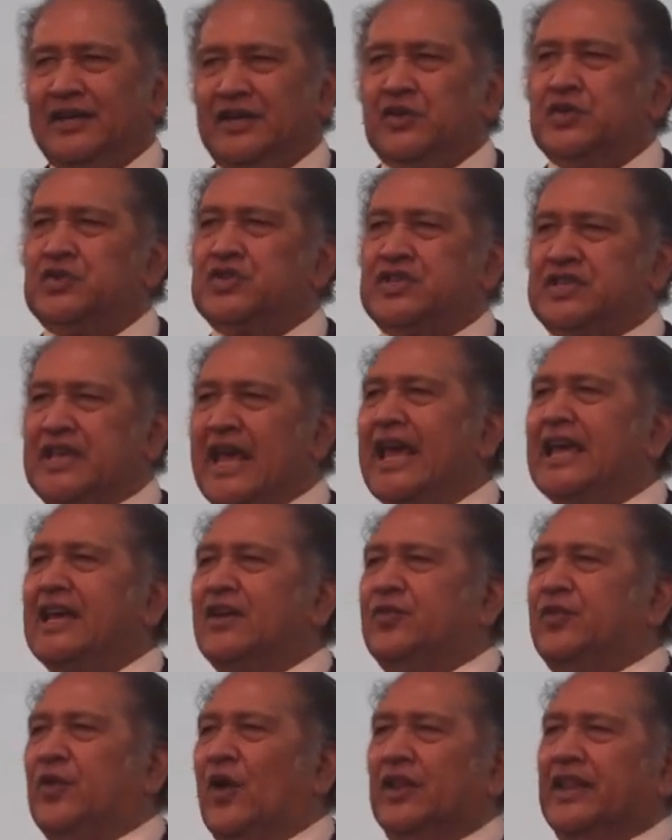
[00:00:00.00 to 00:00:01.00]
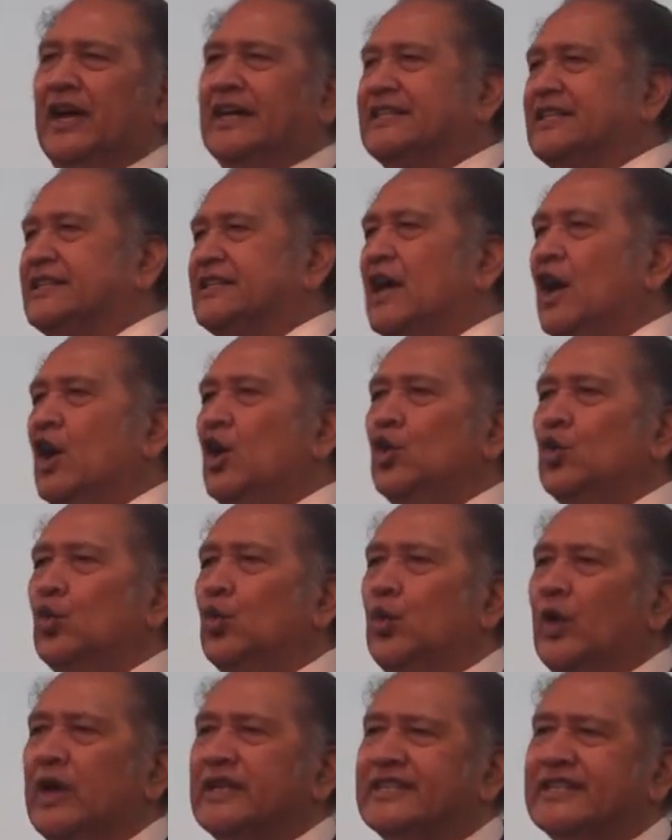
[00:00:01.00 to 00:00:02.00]
you seek for this
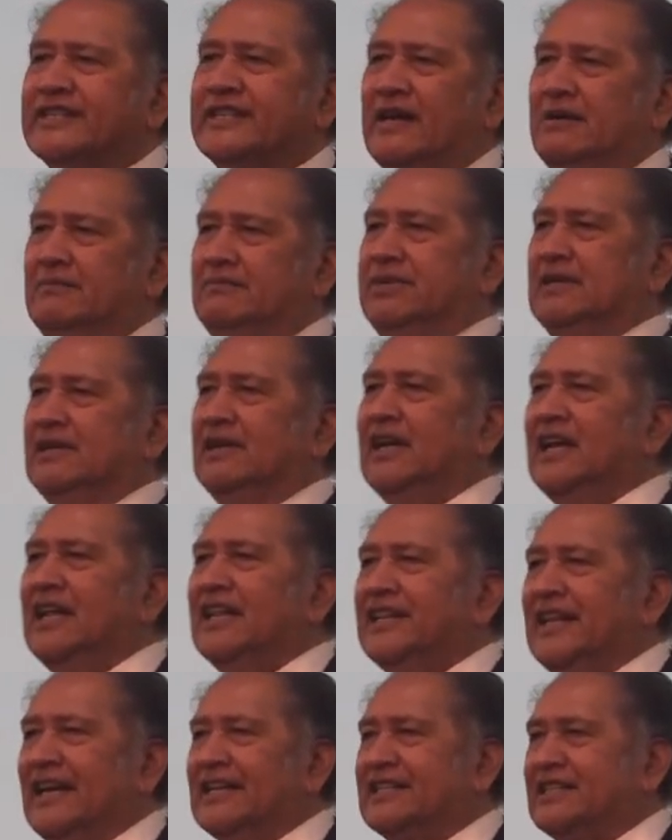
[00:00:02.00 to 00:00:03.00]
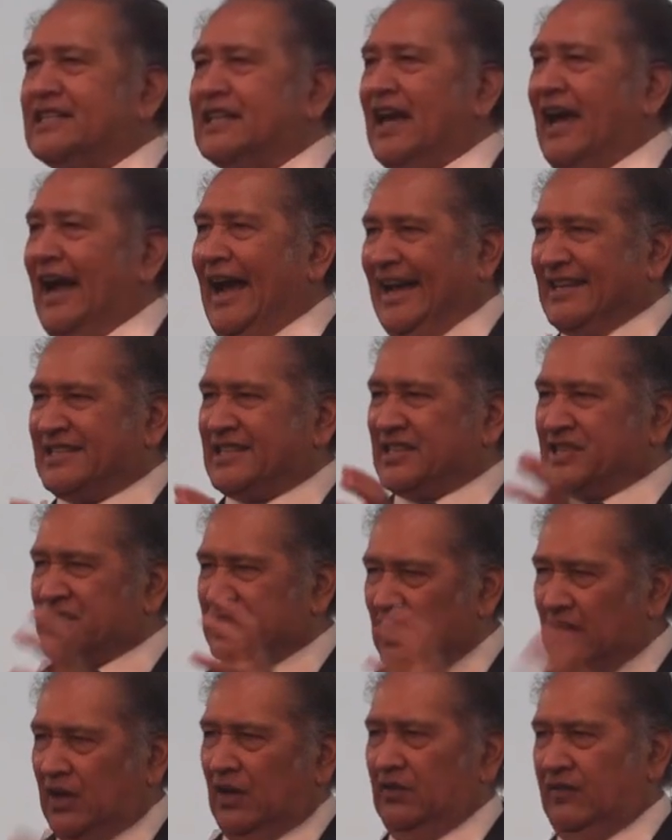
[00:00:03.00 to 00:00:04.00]
wisdom, this as
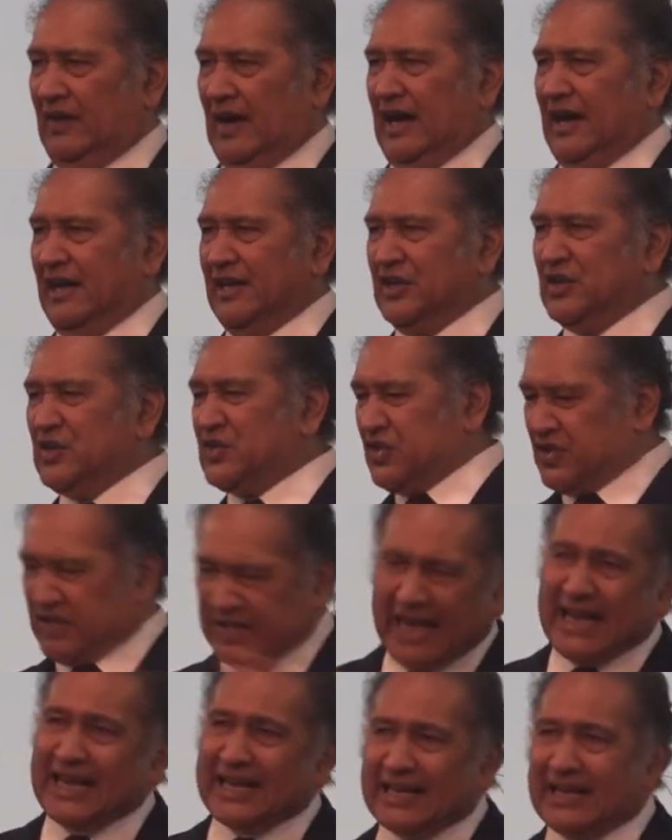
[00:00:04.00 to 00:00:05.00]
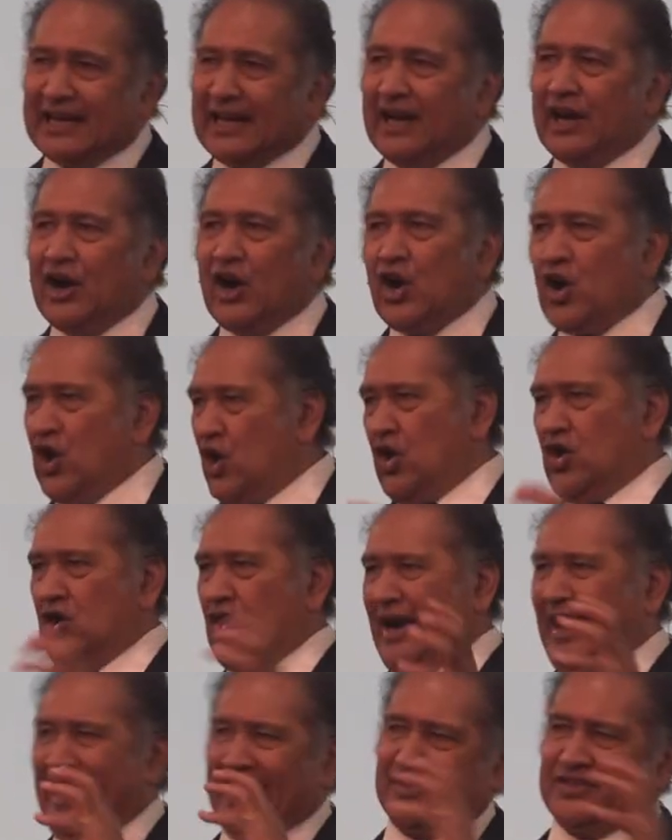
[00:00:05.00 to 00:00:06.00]
silver. You seek
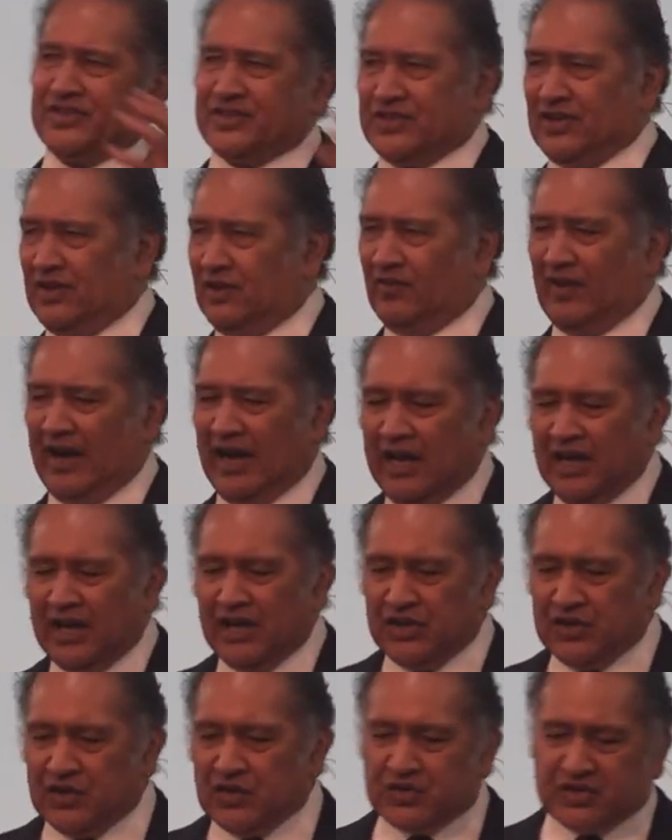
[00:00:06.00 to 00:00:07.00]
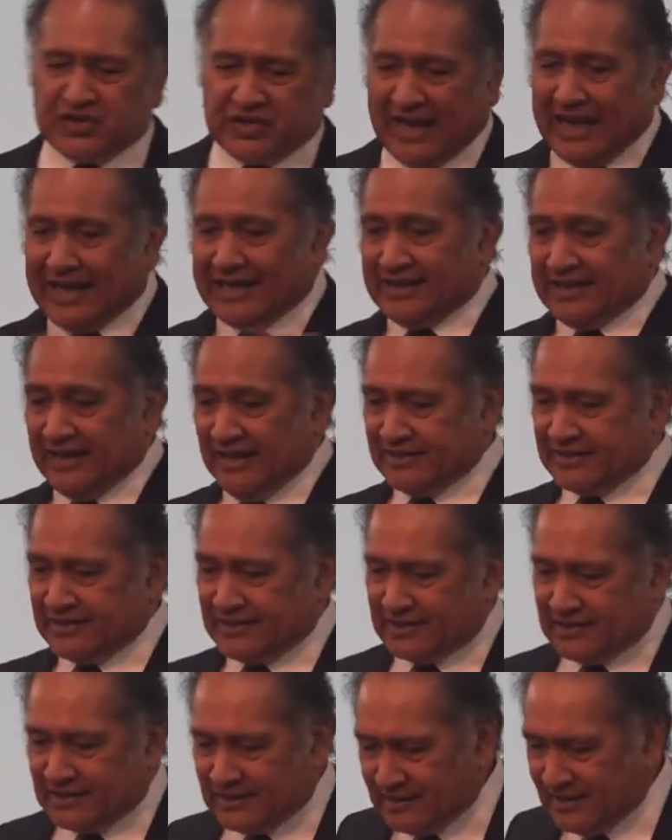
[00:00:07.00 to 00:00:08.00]
her as silver. You seek
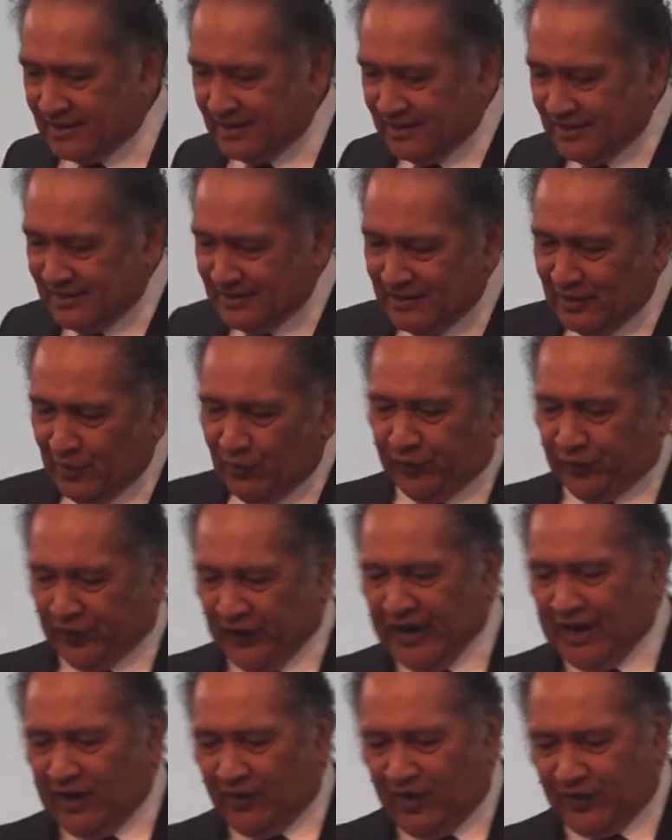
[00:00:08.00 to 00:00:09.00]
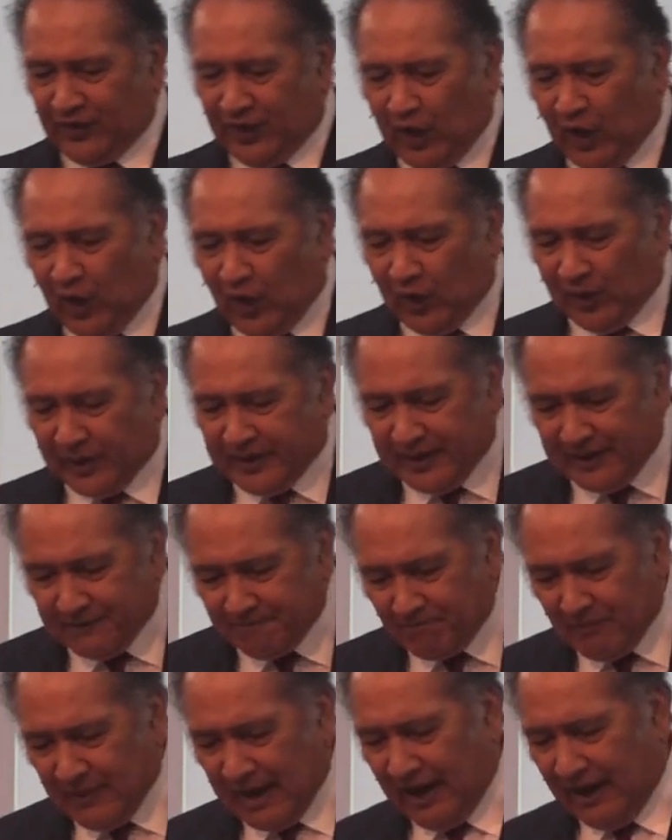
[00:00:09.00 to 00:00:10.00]
this fear of the Lord.
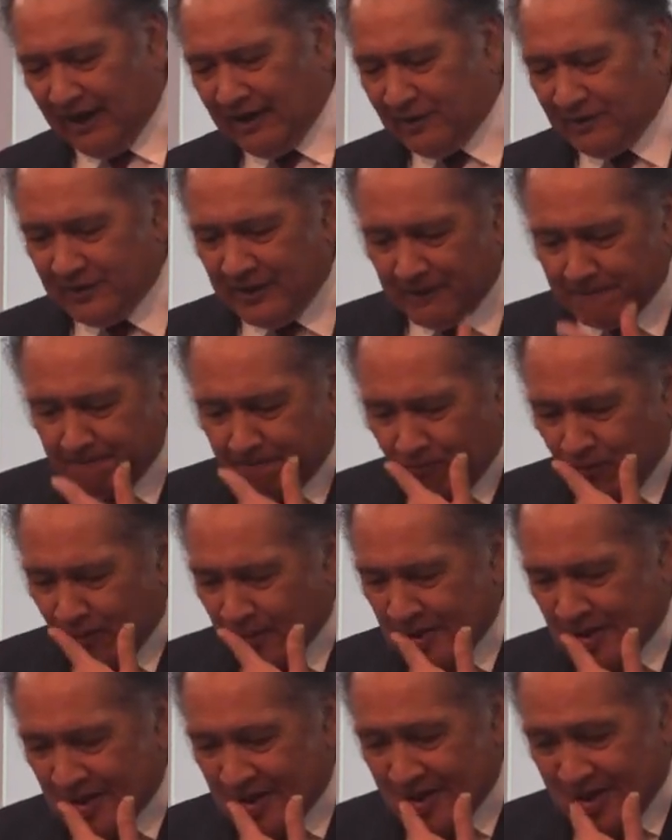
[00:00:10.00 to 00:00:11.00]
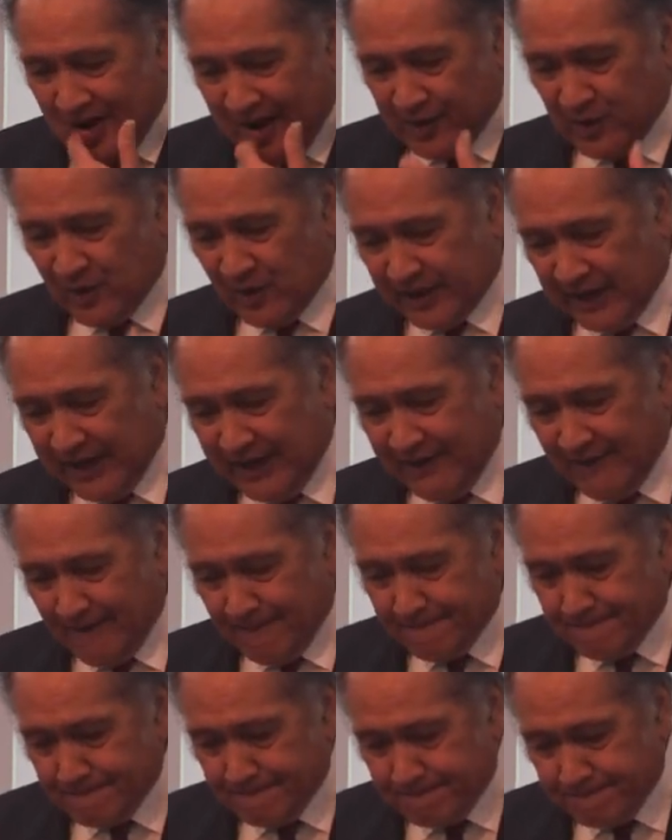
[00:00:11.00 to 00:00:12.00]
Hallelujah. Are you okay?
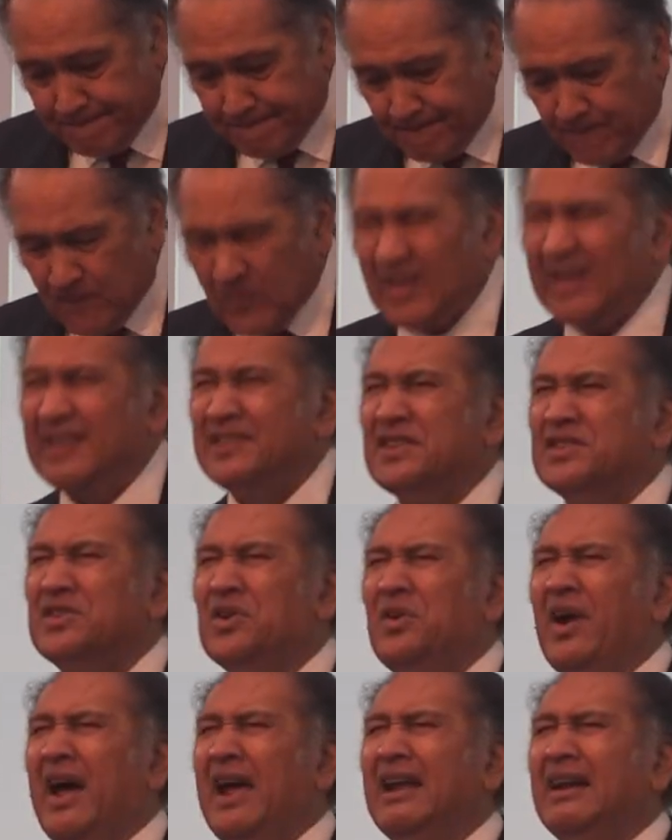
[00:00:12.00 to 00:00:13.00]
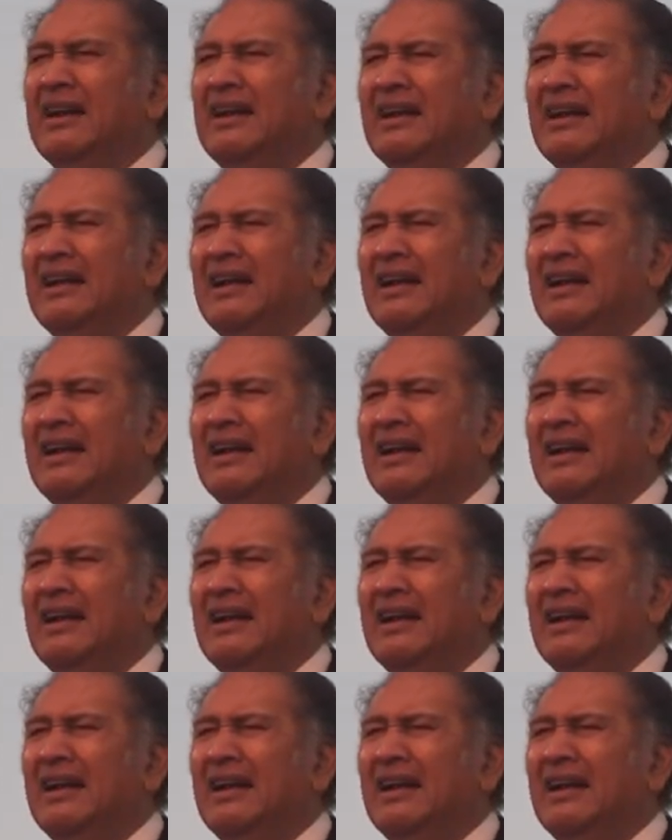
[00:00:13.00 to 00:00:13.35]
She's all right.